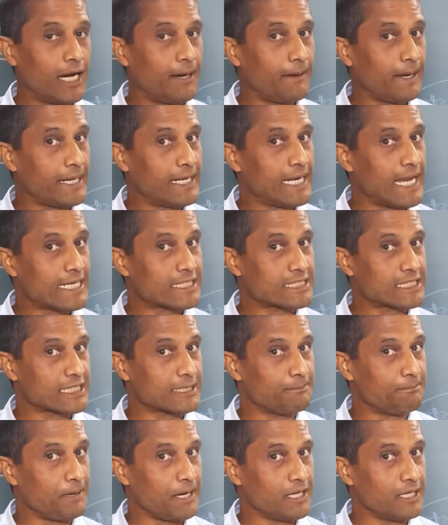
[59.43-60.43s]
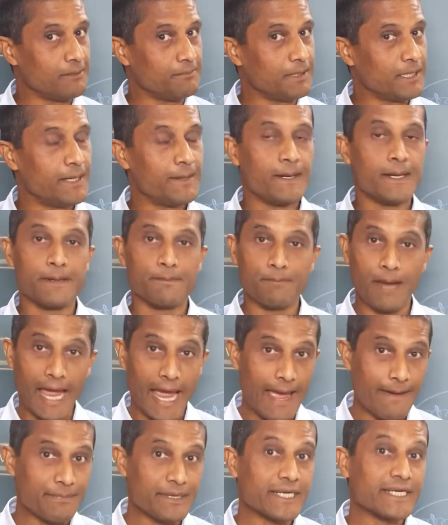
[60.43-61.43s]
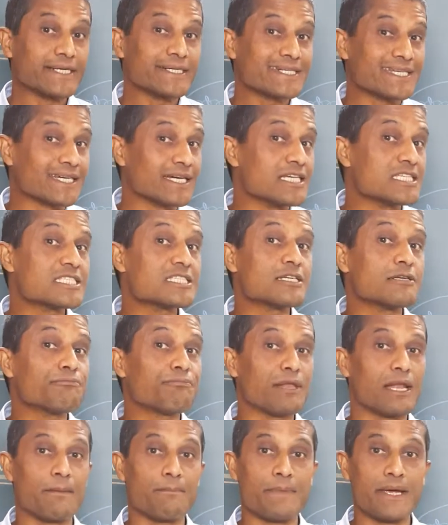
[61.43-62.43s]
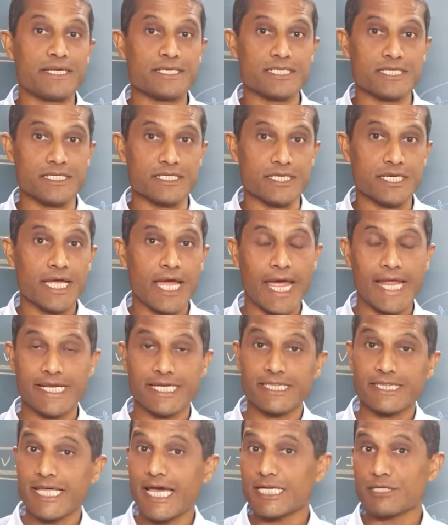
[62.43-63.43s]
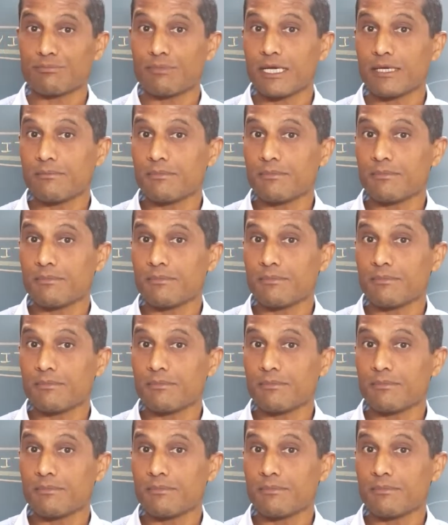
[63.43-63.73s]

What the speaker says: electric bulb having tungsten filament in, and in that very